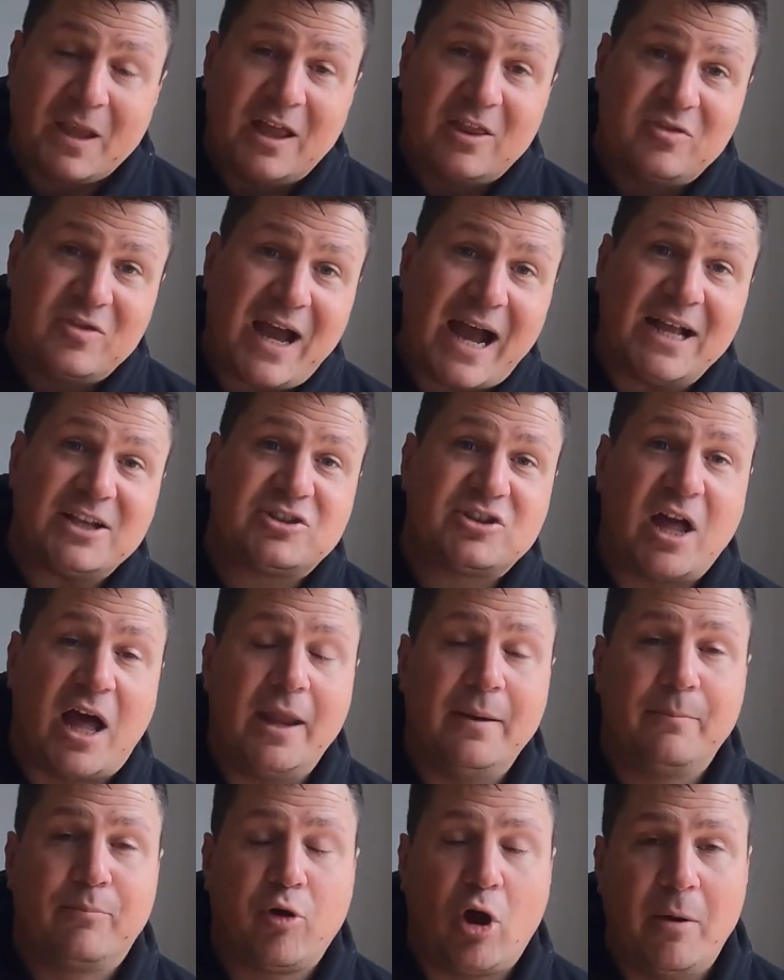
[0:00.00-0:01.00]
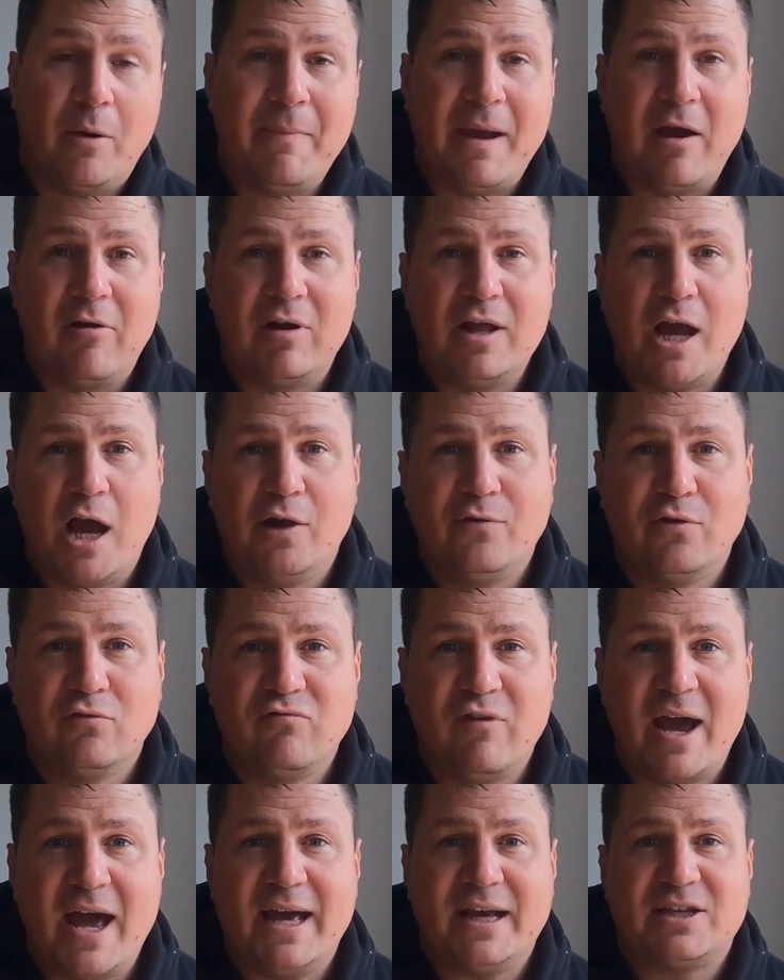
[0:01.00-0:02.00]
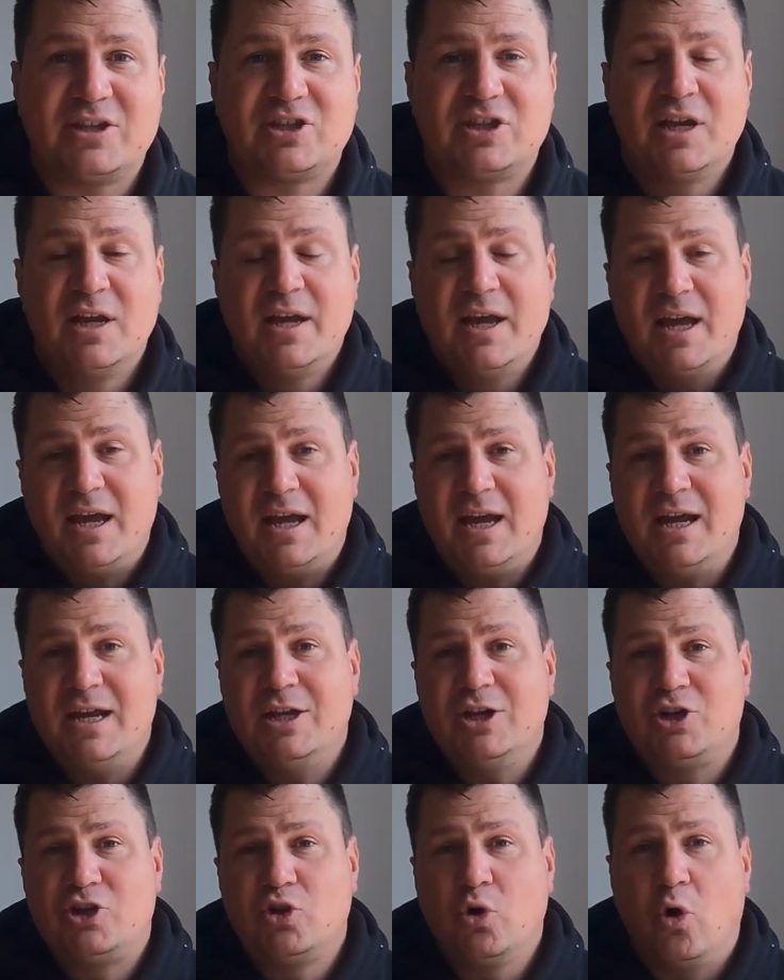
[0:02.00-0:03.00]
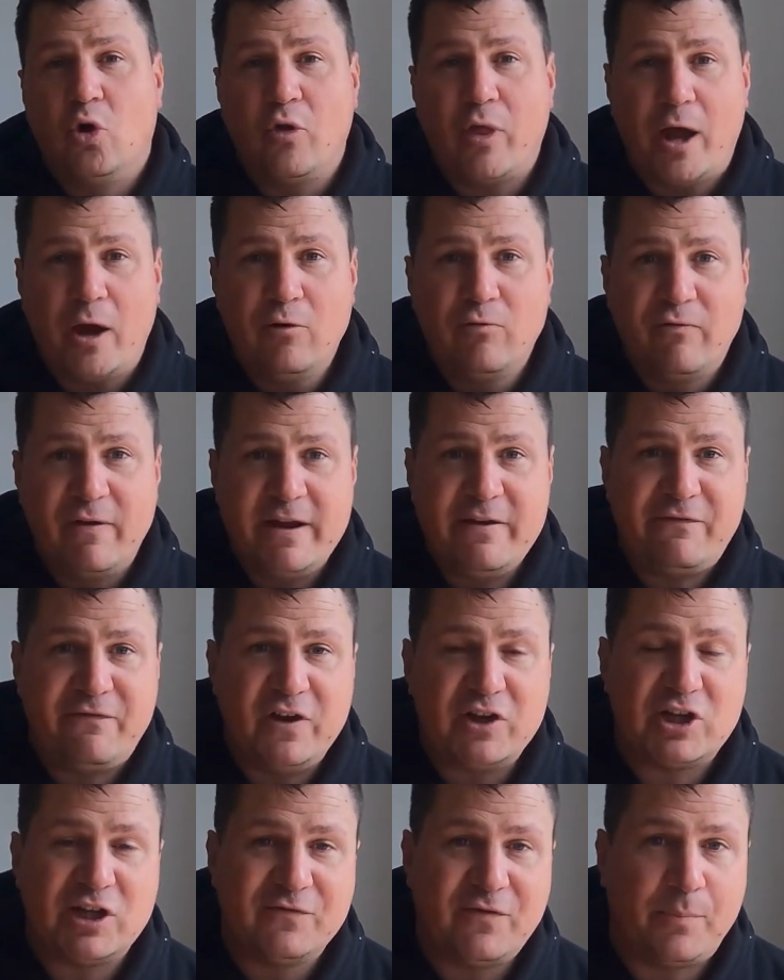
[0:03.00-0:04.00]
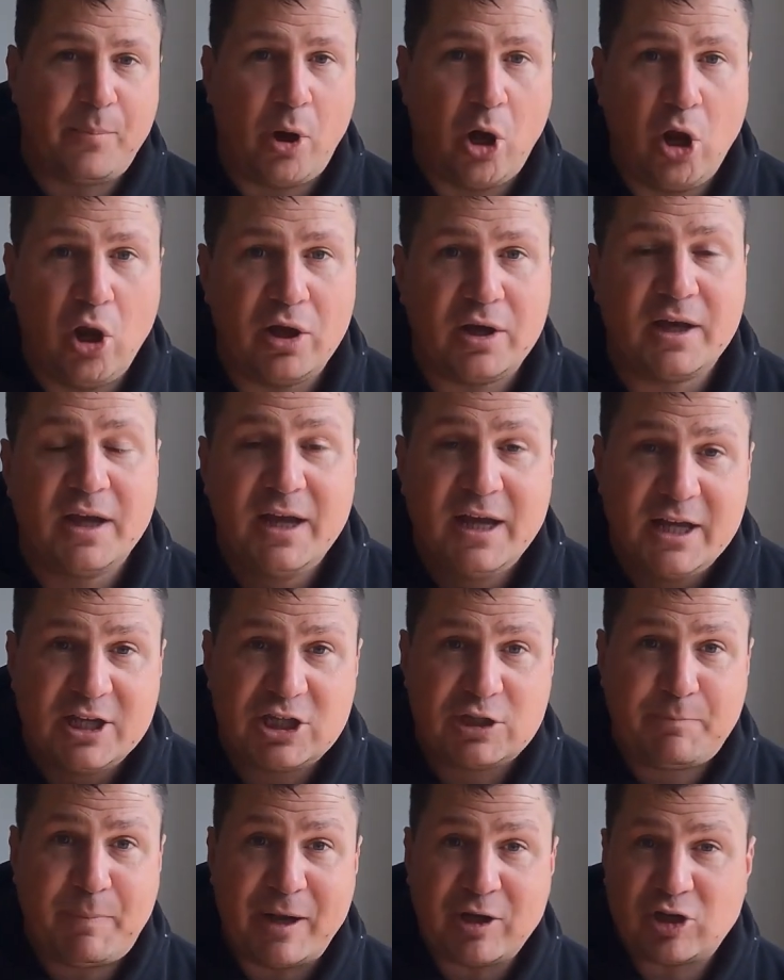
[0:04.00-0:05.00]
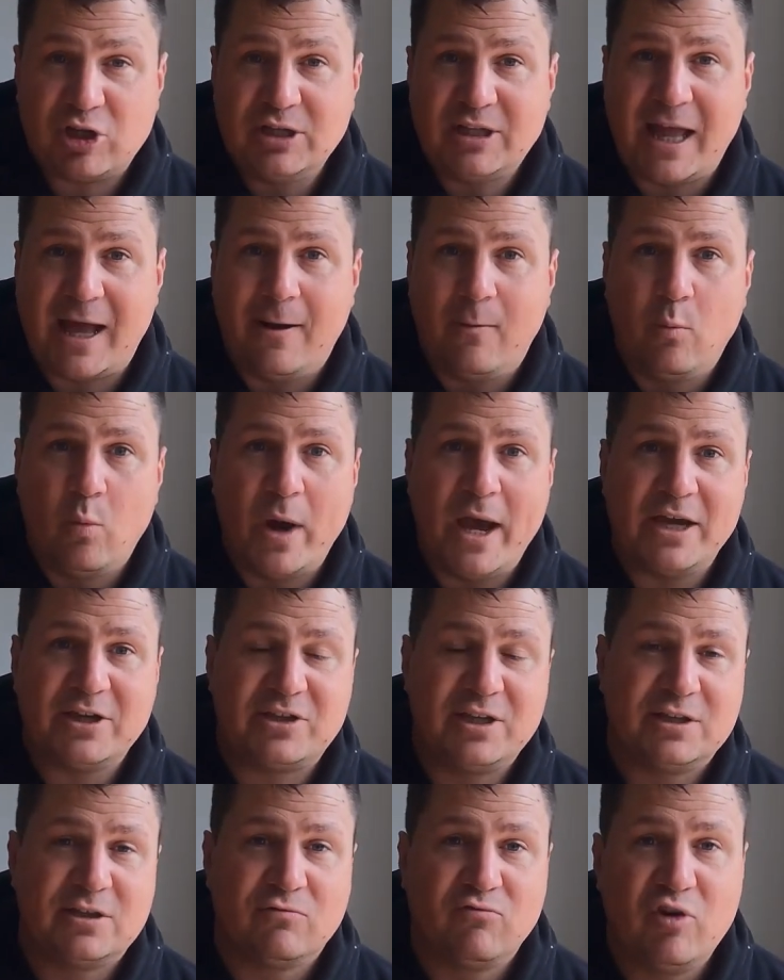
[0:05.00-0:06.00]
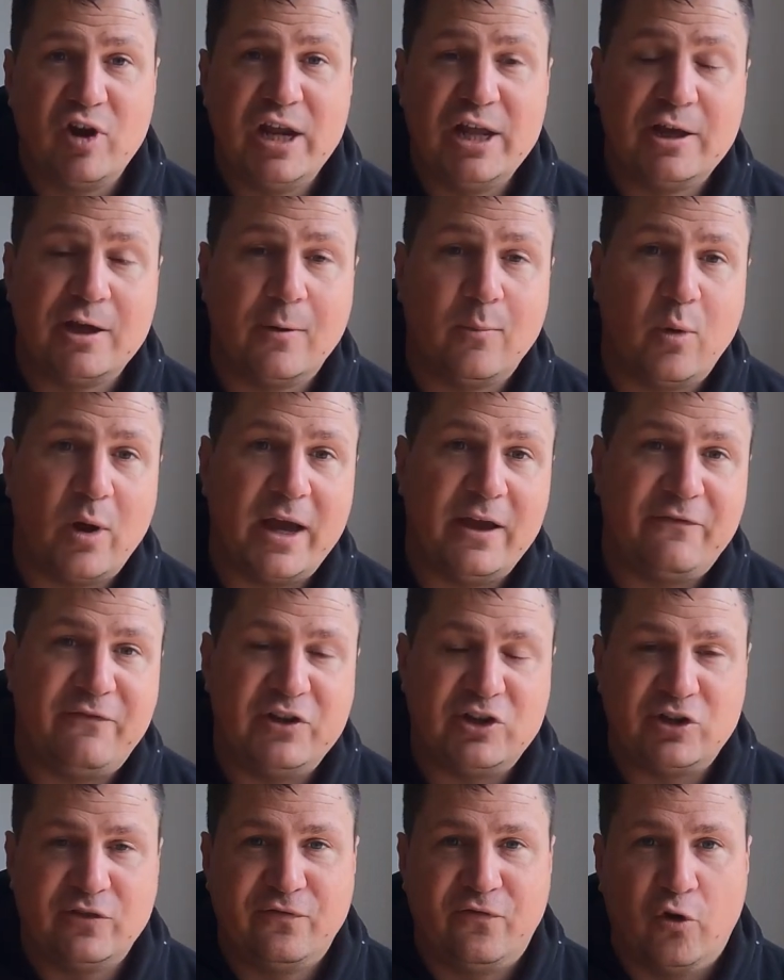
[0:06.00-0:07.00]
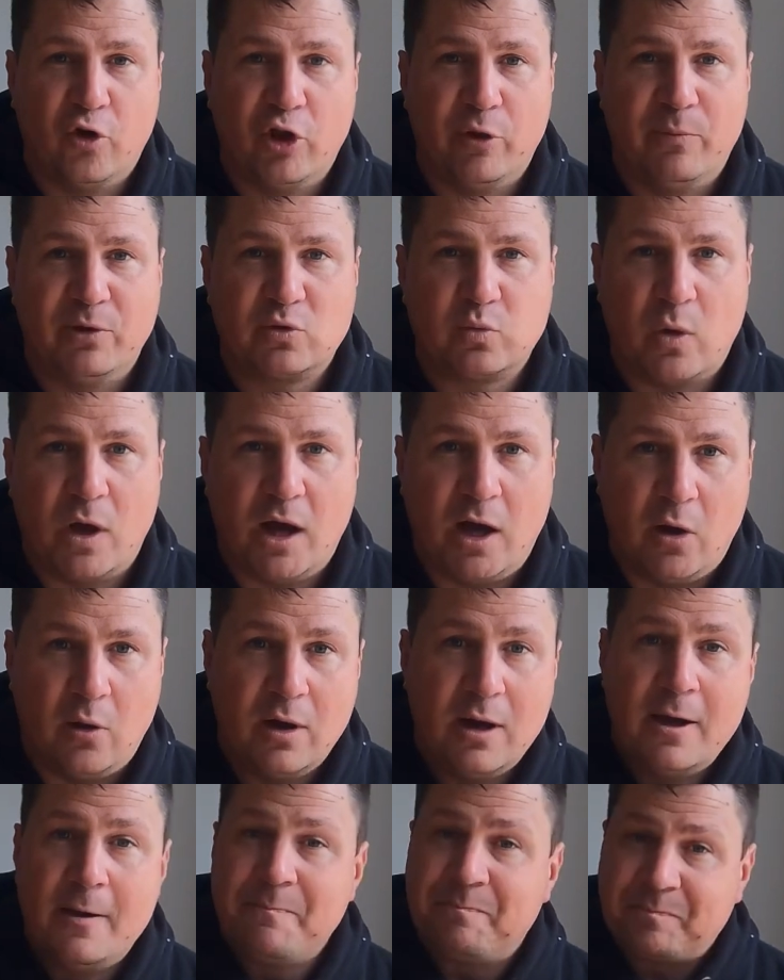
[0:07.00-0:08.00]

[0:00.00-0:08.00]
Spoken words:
That's done primarily over wrecks. Inshore though, reef fishing for pollock, especially down west, is a really good way of fishing for them as well.